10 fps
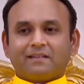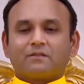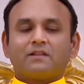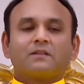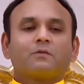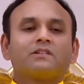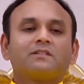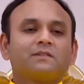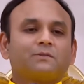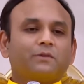So that's what
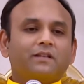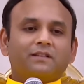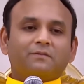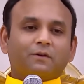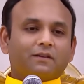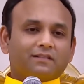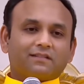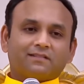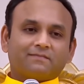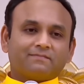she was doing in the
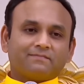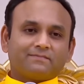forest.